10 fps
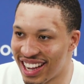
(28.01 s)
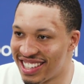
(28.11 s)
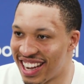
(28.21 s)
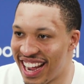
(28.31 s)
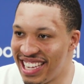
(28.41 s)
I
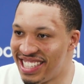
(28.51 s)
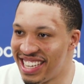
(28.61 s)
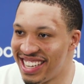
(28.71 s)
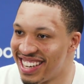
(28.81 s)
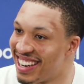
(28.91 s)
shot
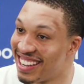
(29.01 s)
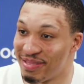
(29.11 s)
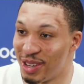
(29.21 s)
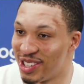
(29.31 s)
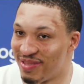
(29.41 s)
18, and
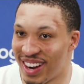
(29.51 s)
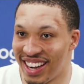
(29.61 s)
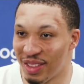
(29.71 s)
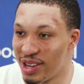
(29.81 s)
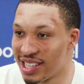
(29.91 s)
that's most
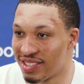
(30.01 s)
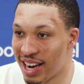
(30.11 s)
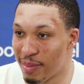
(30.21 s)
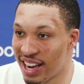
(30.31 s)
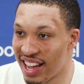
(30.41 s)
probably threes I've
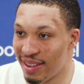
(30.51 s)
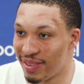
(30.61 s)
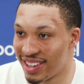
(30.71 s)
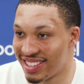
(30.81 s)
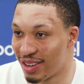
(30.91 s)
shot in my
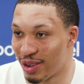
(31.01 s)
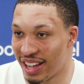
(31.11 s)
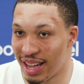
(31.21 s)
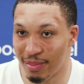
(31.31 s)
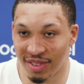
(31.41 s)
life in a single
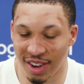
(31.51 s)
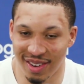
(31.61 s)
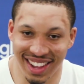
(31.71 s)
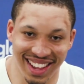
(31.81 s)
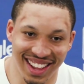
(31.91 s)
game.
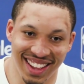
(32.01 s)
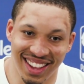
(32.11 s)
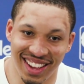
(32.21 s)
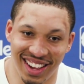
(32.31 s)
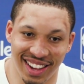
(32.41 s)
So
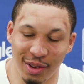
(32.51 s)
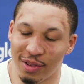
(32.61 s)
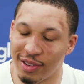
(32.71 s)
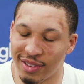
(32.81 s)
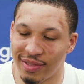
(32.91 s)
it
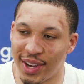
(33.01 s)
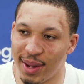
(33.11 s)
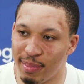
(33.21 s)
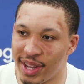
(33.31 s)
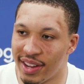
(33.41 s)
was
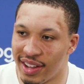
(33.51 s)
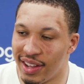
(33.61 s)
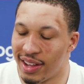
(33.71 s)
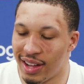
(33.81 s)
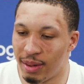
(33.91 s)
fun, but
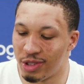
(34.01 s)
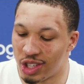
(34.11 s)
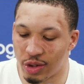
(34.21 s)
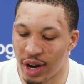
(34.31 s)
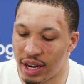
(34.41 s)
it's
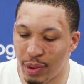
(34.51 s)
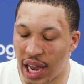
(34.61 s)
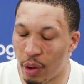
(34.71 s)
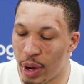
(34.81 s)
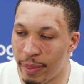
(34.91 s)
just great that we
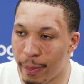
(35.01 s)
got a win.